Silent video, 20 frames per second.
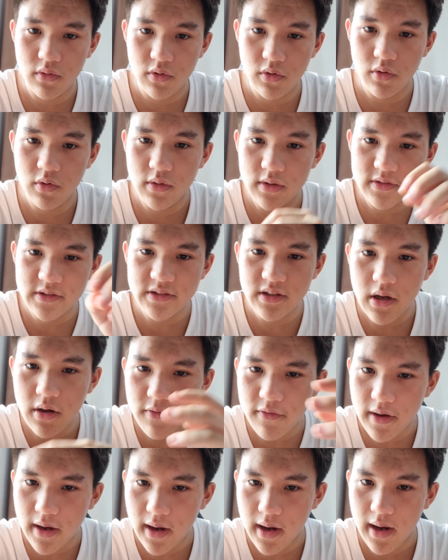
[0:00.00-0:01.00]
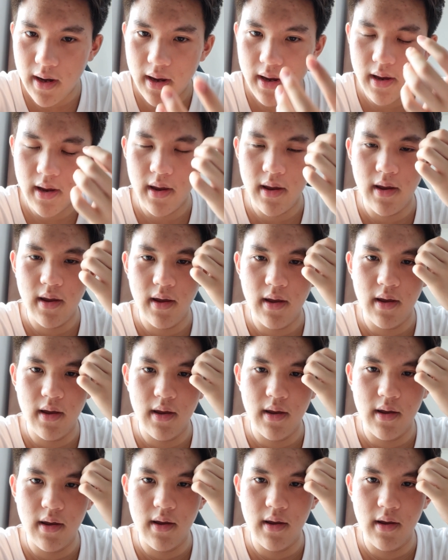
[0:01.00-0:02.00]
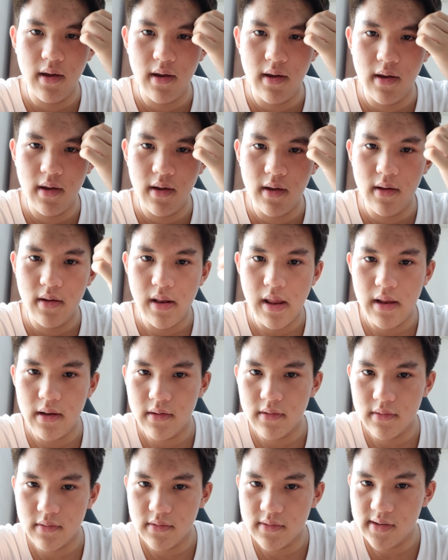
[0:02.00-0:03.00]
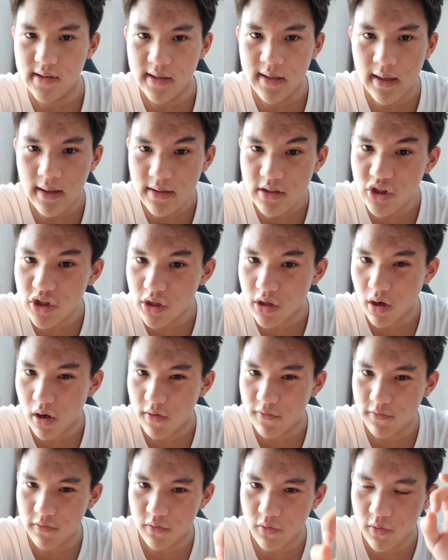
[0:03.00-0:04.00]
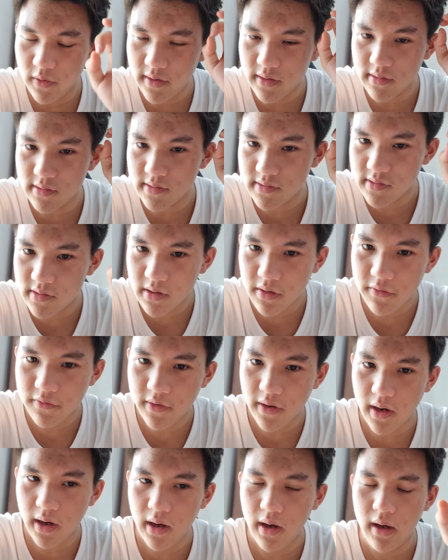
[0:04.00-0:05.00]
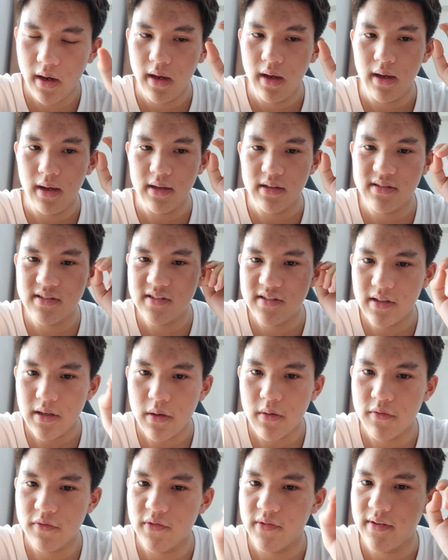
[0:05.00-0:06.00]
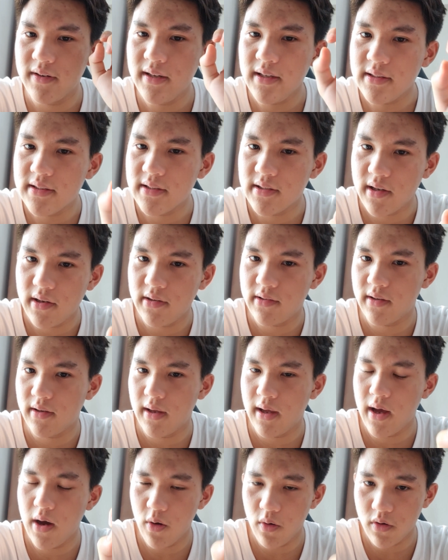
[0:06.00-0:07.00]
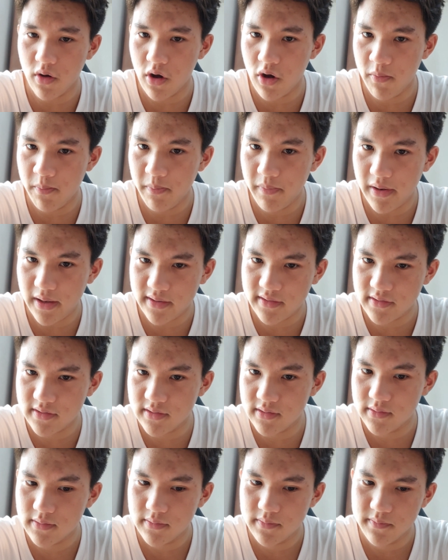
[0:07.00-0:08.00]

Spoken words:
do a survey, the nature of doing the survey itself dictate how complex